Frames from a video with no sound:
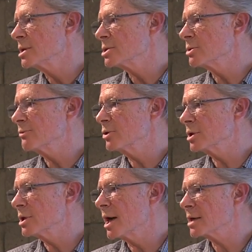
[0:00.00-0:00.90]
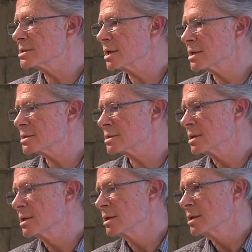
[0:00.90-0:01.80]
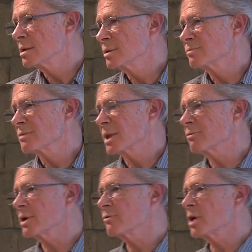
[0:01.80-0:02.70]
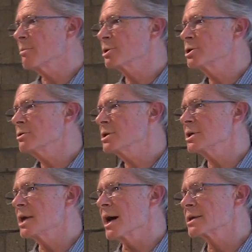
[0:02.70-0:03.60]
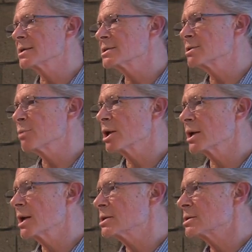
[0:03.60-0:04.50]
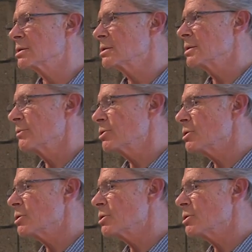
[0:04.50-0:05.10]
So if you can access, if you have the opportunity to access the medication, if you